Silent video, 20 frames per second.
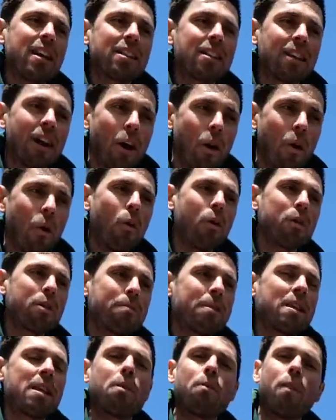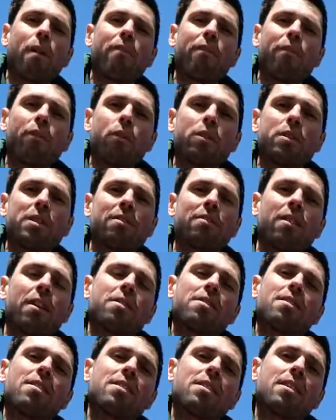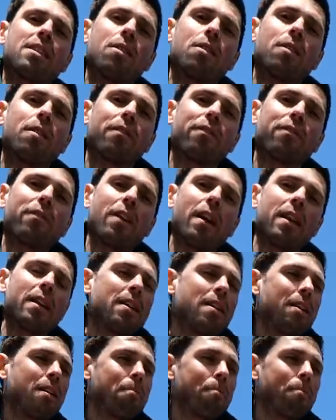to order me the 140 rotors to go on the front.